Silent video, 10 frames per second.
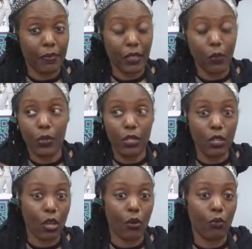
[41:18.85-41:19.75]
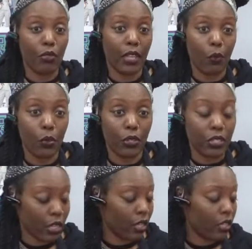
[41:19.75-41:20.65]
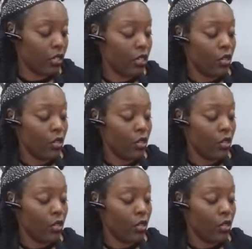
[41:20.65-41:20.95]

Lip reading: then we know that we're done.